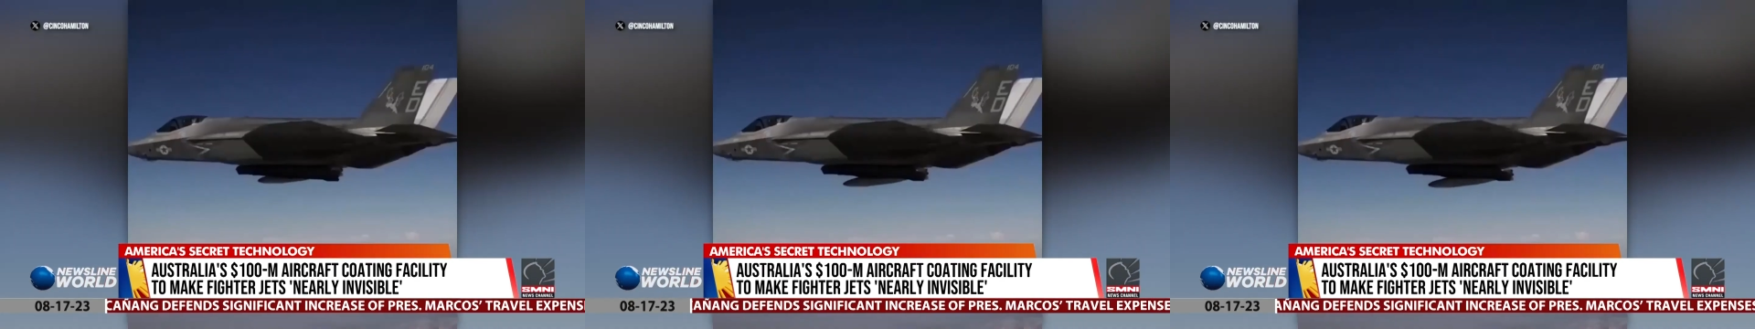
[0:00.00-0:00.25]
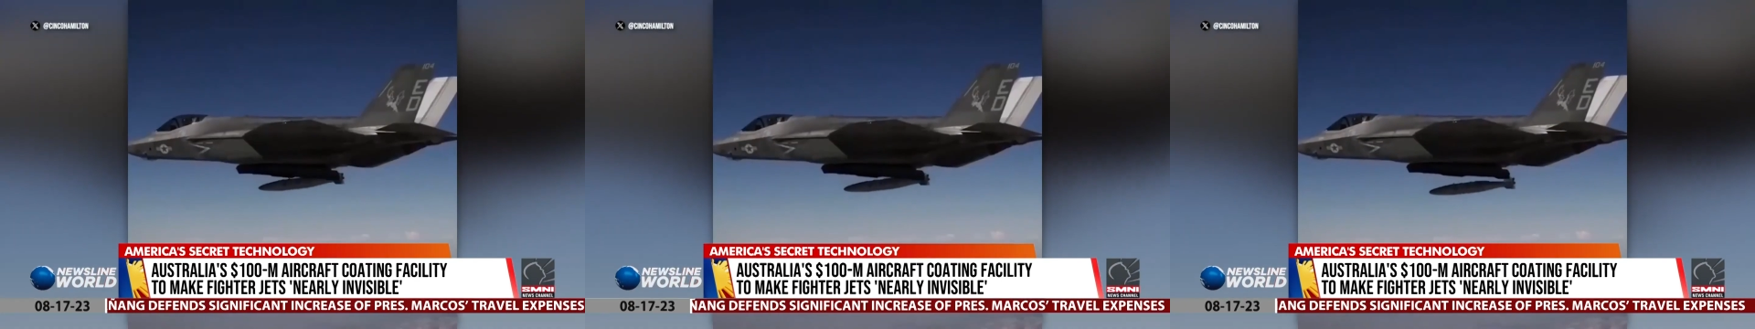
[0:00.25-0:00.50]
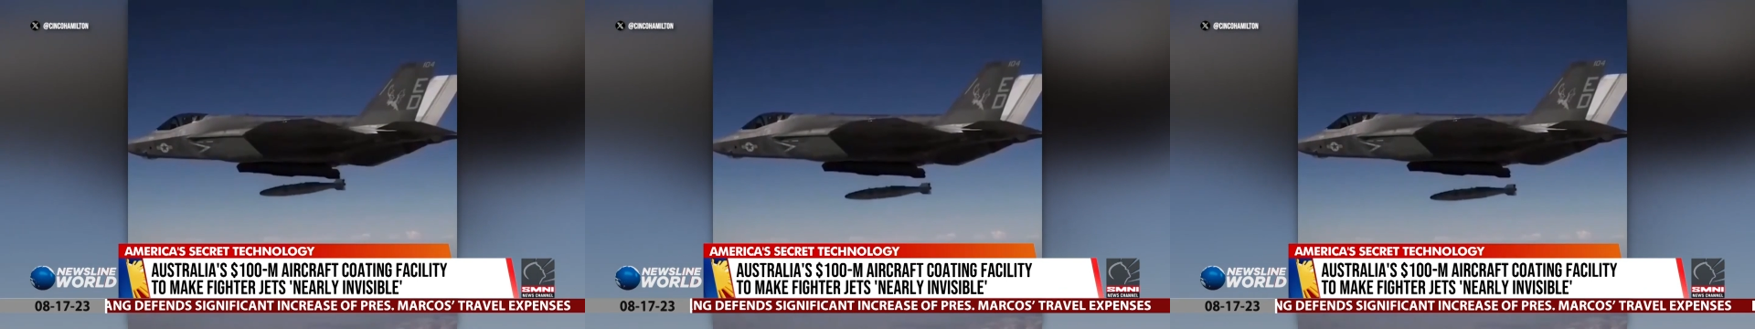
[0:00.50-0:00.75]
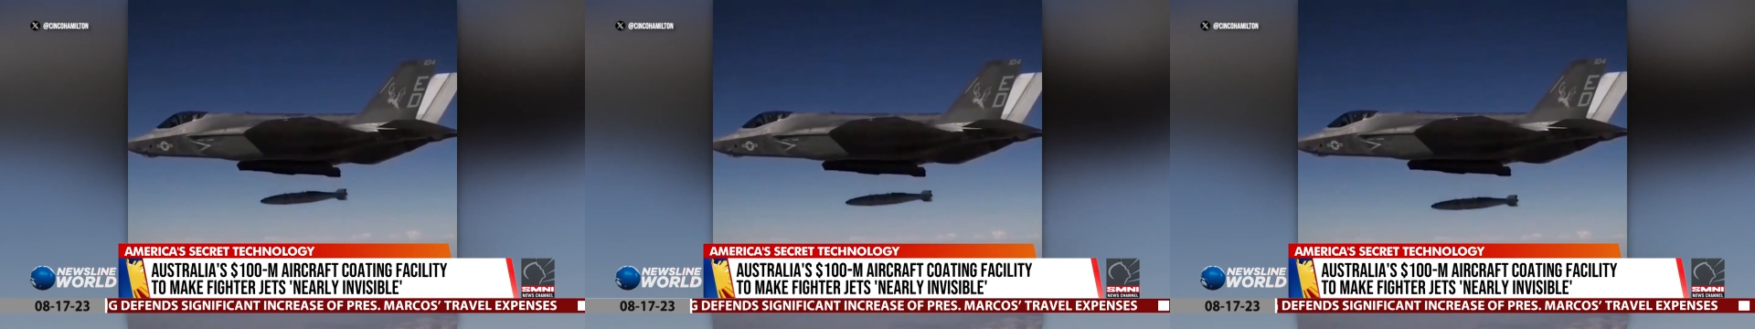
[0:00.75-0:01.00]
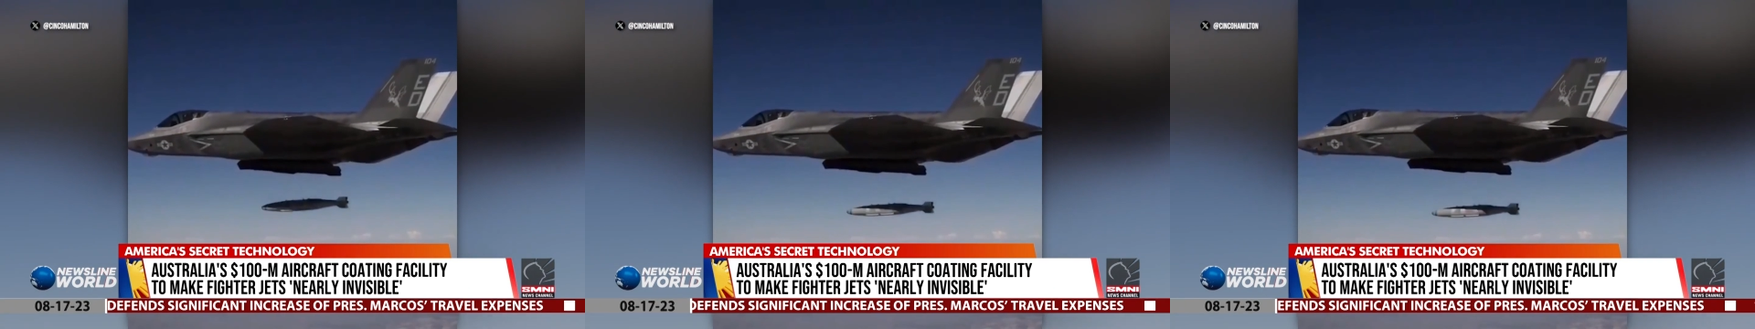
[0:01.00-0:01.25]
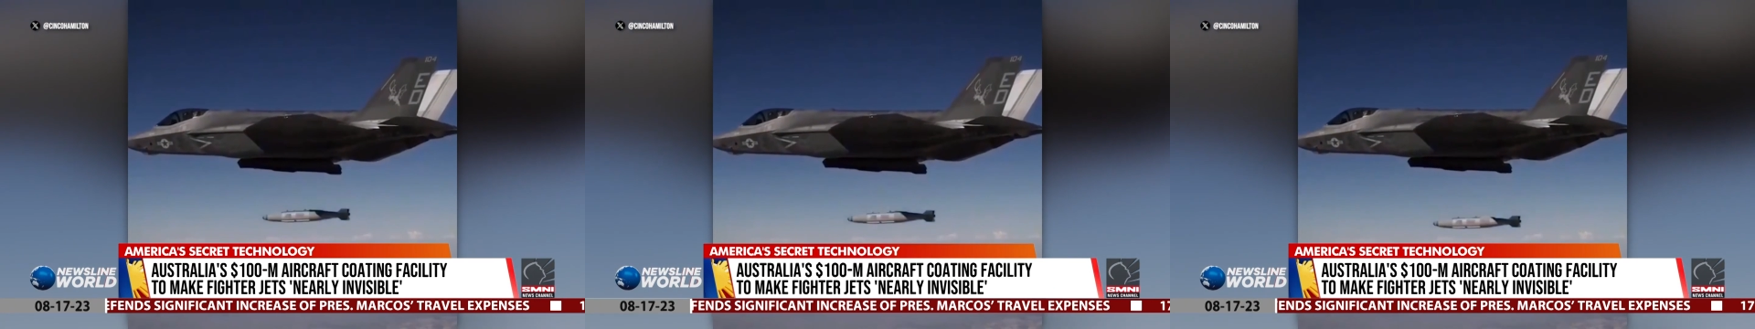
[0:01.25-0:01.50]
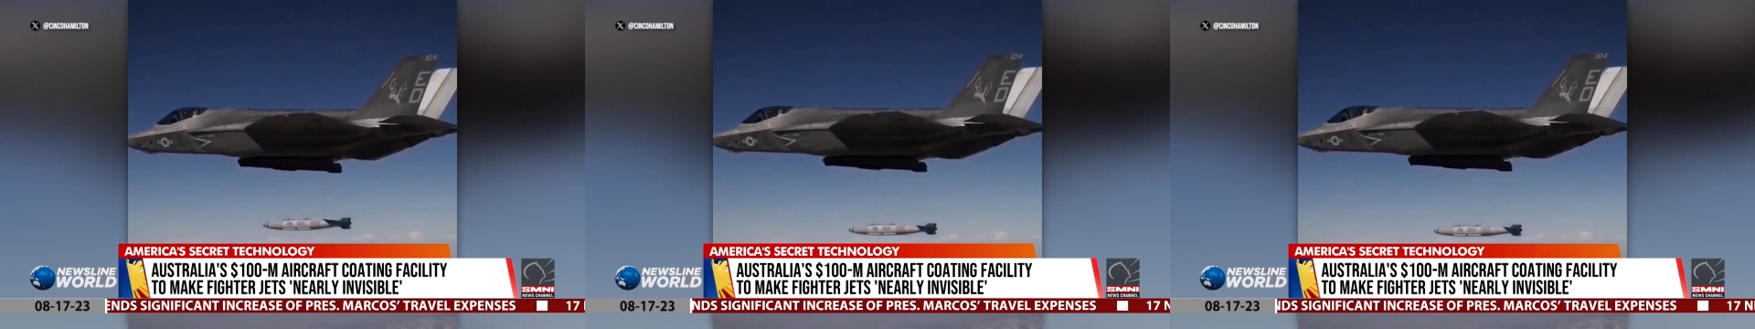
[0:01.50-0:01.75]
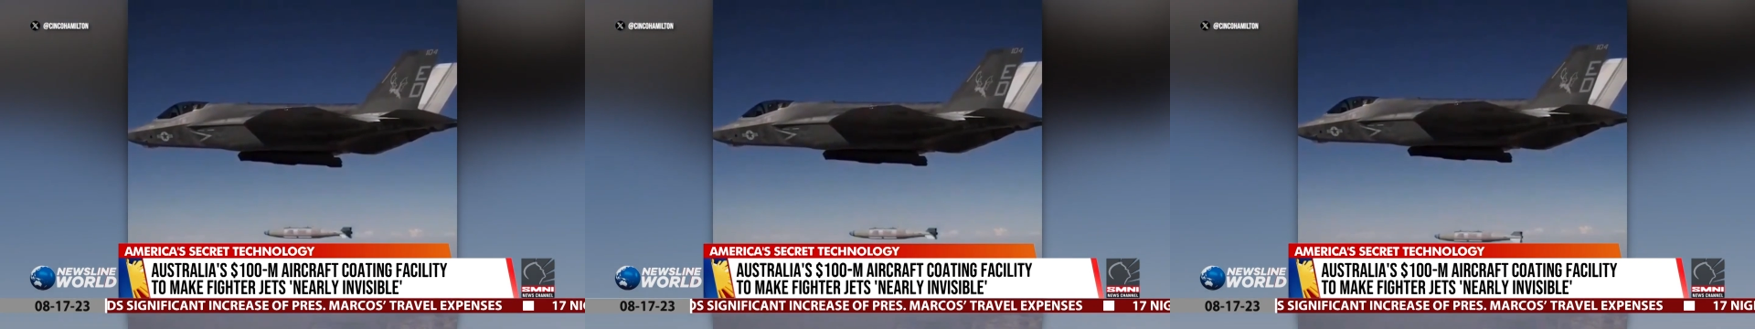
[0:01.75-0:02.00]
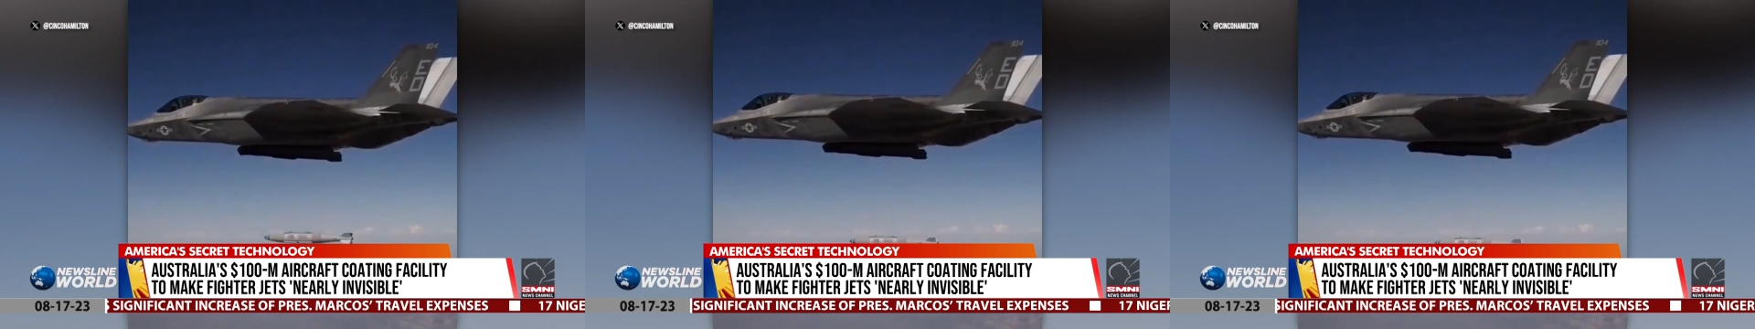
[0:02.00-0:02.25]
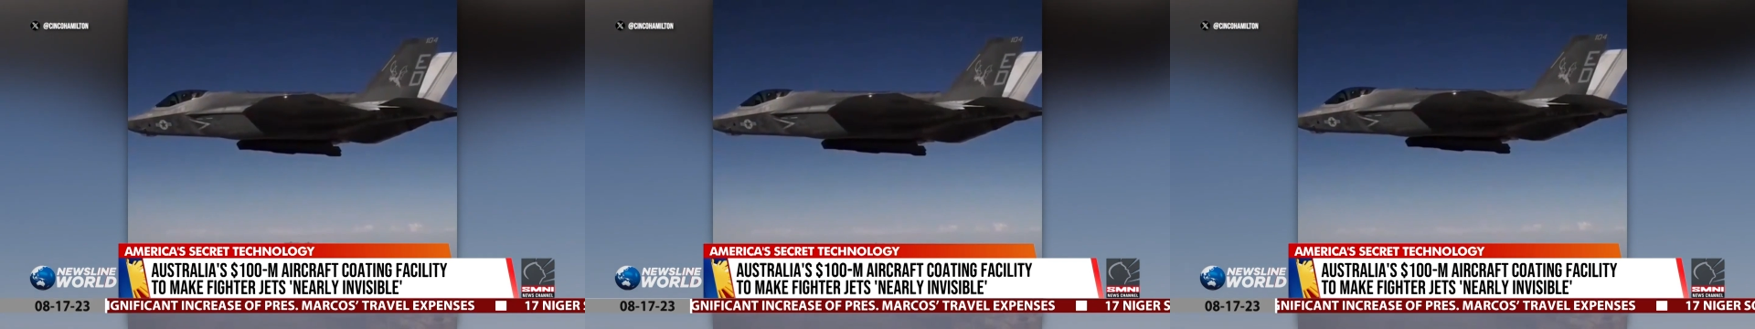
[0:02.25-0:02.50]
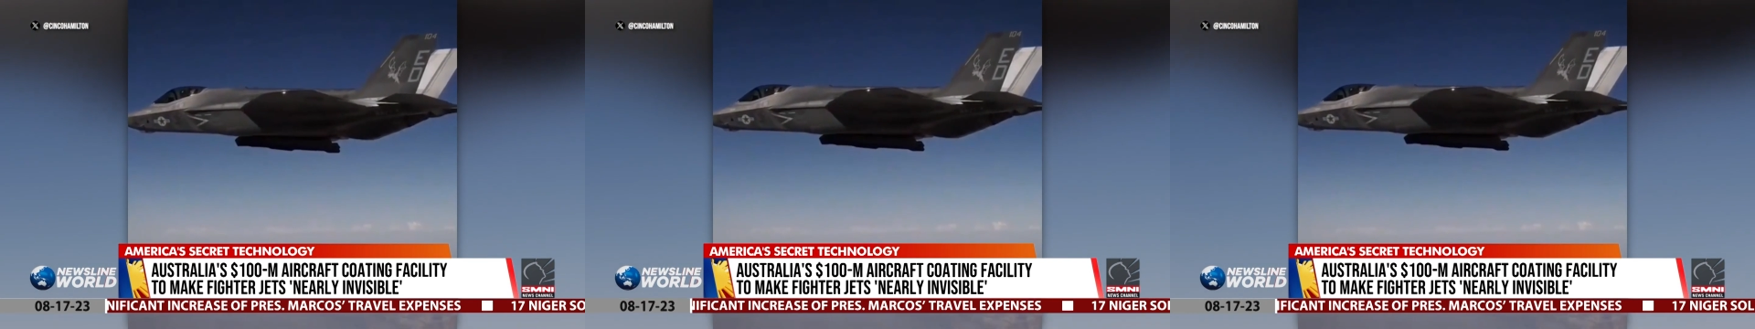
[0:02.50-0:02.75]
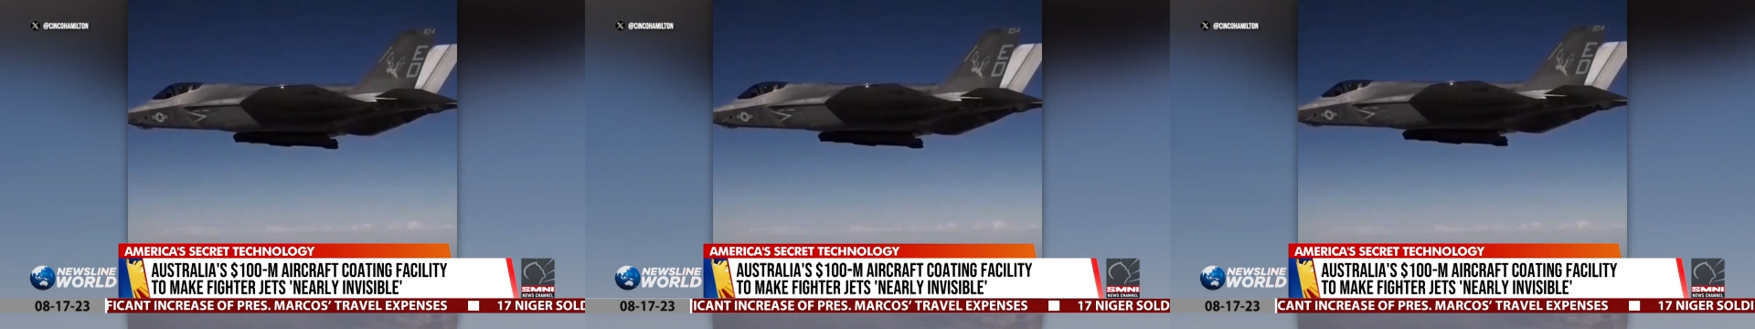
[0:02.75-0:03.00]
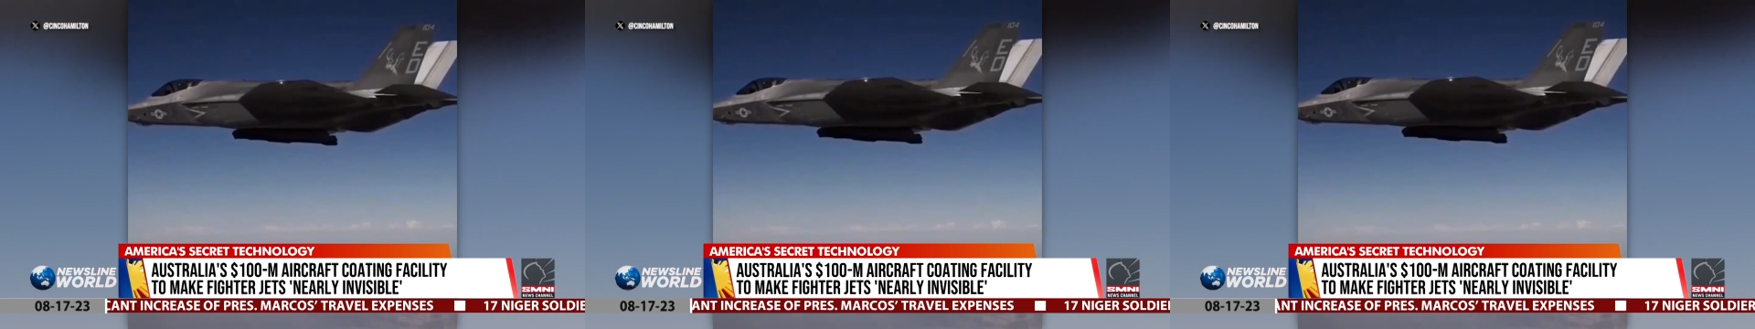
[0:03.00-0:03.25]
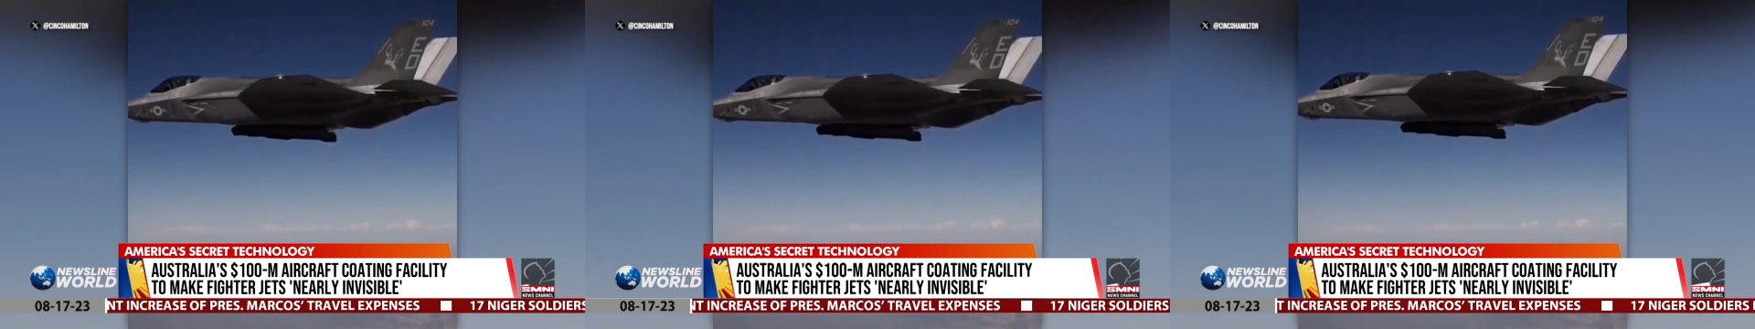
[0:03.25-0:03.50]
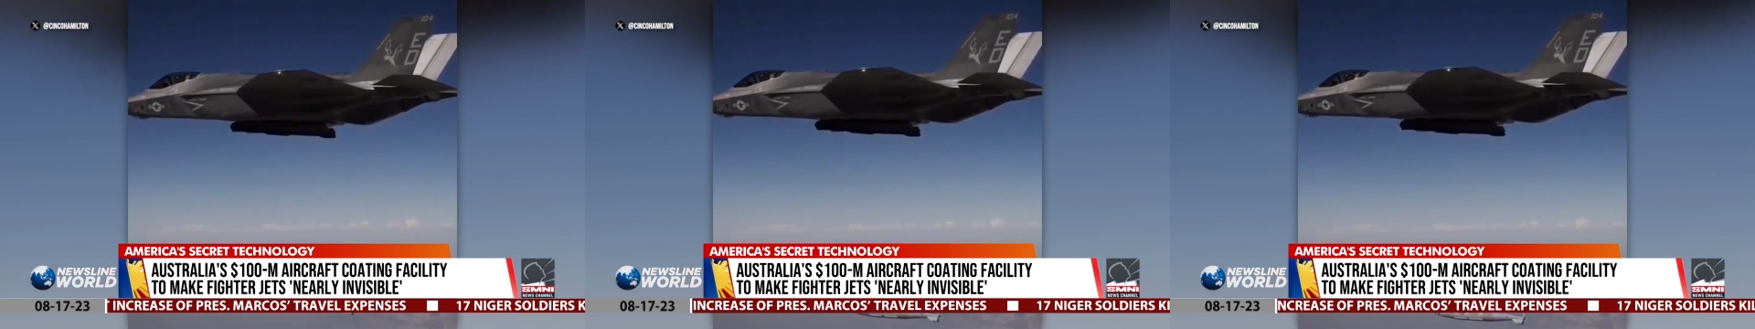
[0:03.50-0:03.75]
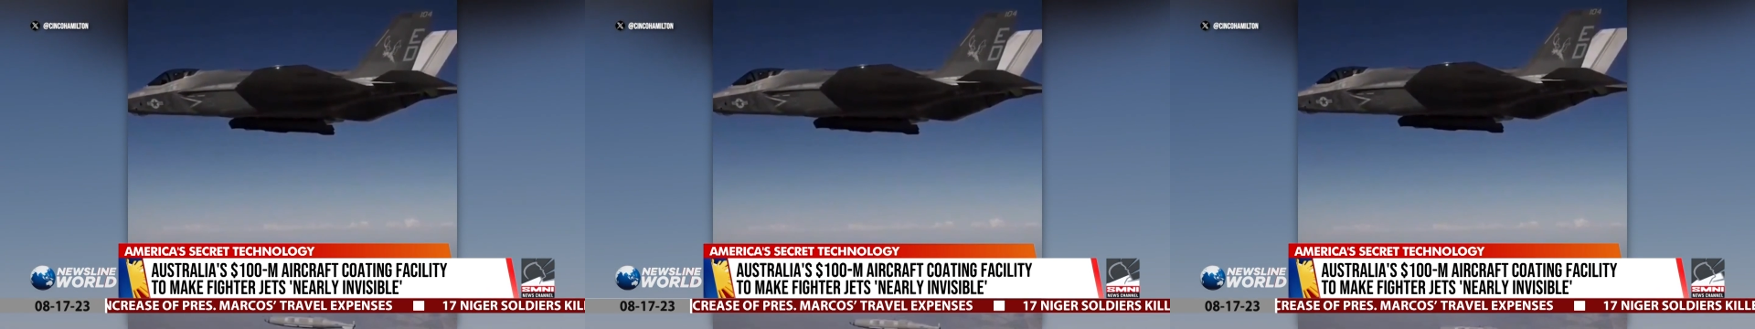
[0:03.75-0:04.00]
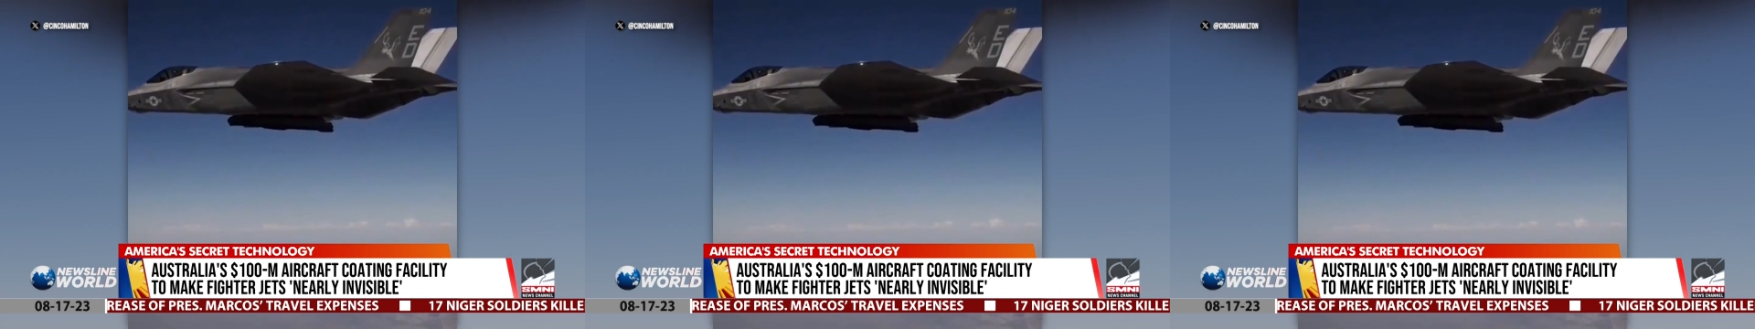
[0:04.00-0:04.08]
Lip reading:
No face is visible, so there are no lips to read.